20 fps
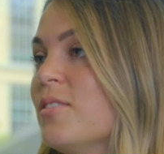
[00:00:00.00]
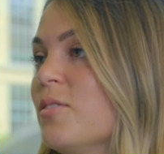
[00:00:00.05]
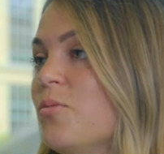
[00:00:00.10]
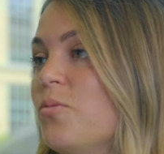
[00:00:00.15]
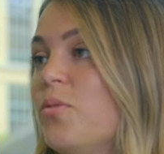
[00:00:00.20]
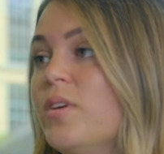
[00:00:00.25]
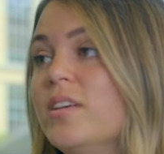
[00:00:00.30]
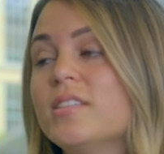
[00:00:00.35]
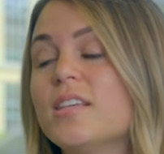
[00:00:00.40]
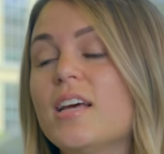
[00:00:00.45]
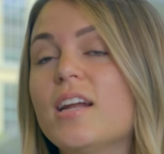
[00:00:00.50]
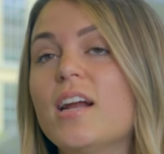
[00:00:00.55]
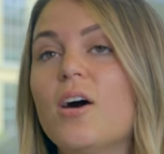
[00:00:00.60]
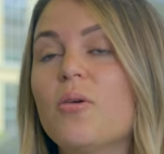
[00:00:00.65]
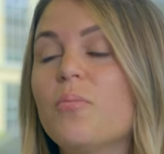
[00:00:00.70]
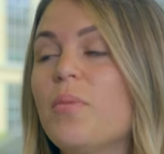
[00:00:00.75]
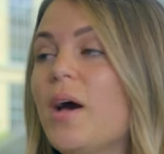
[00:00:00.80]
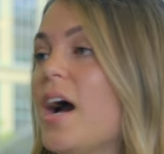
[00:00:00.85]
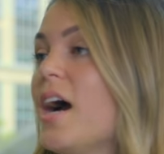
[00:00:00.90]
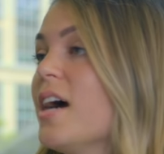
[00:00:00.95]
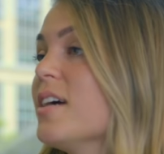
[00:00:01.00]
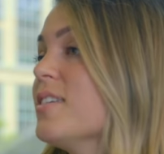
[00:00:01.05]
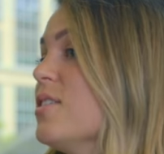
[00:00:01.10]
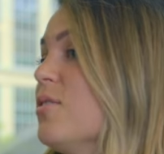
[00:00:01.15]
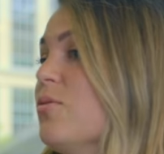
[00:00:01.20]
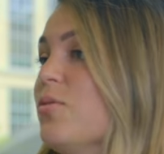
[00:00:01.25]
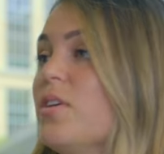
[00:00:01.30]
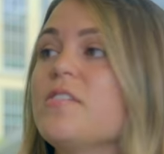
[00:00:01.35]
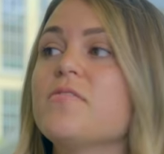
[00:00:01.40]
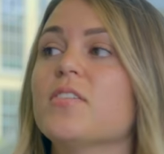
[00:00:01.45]
we send out bags
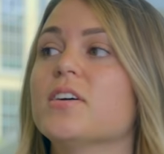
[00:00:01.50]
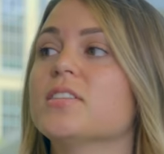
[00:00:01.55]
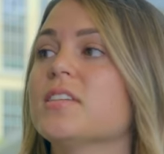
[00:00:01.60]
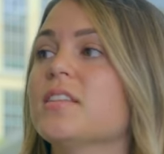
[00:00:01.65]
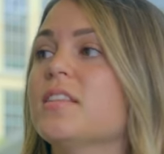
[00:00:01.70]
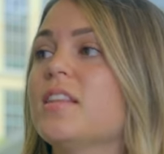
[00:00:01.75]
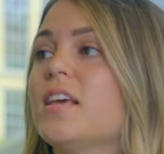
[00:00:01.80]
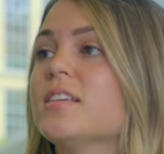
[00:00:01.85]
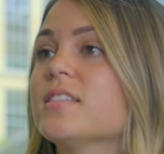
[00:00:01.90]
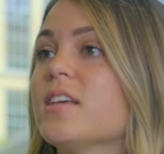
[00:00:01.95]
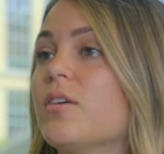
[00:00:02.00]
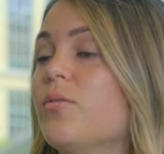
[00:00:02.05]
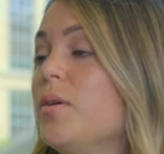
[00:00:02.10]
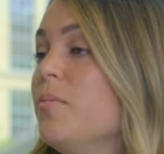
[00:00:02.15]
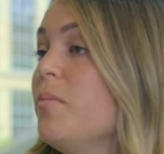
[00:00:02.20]
and refunds and things that we